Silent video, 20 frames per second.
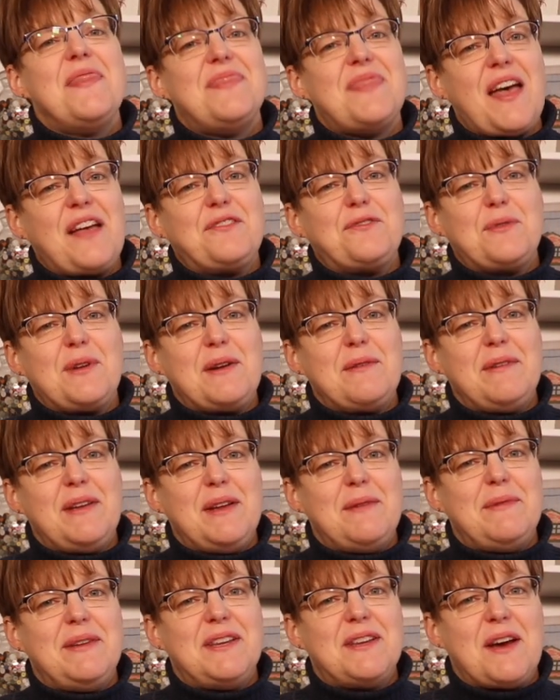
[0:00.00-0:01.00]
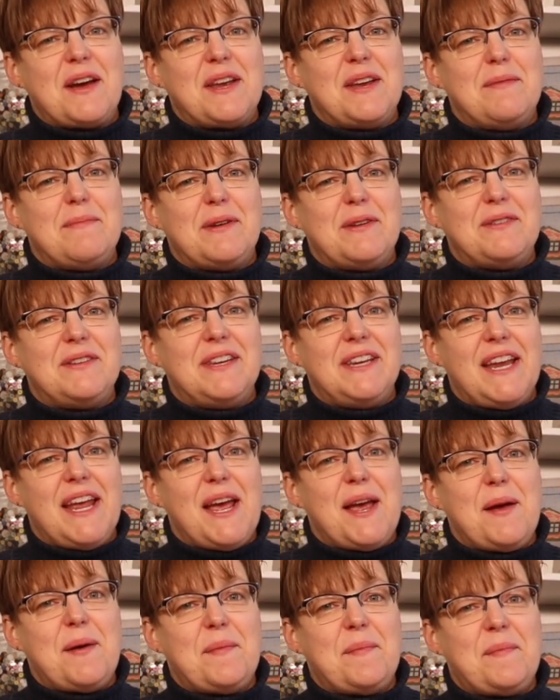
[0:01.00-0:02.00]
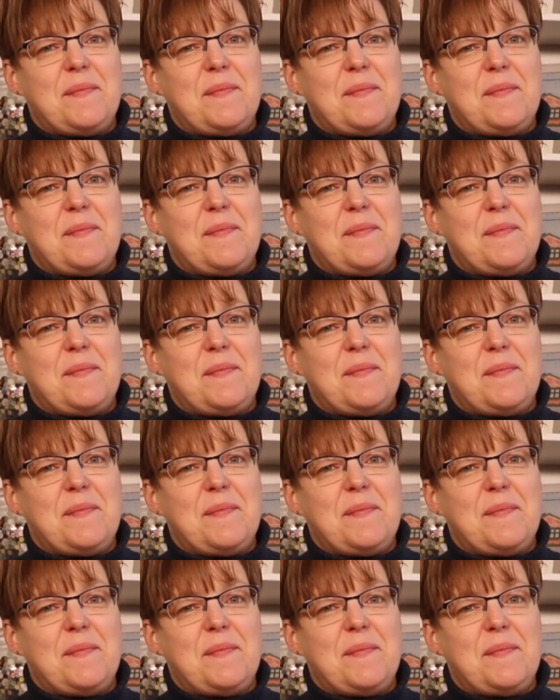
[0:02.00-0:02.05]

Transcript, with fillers: That's what I'm going to be talking about today.